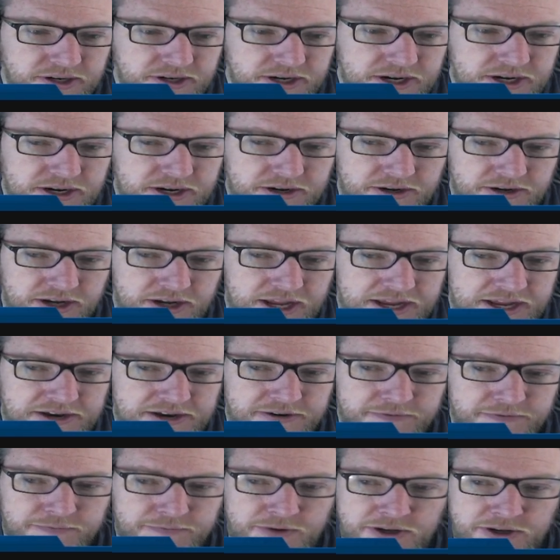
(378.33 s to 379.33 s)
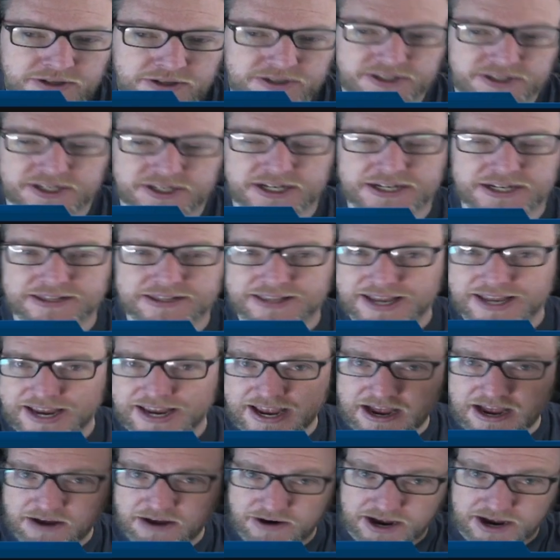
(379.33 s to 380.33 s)
and default stick
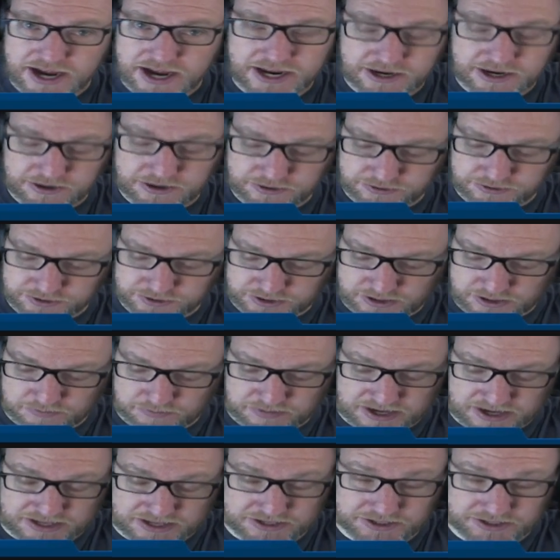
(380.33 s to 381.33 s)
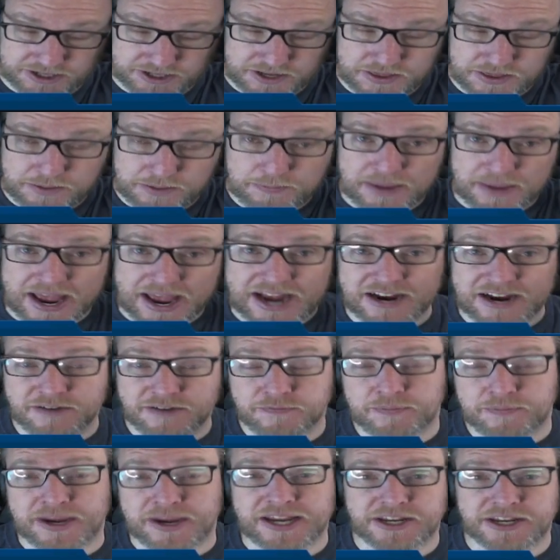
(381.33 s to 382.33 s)
layout. I use the buttons on the back of
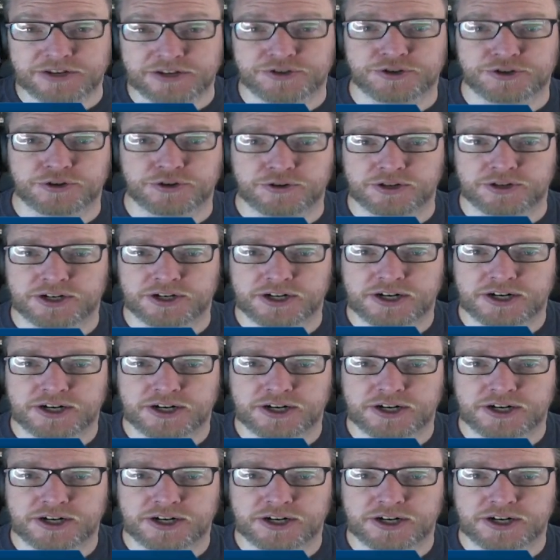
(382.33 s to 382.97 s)
my controller.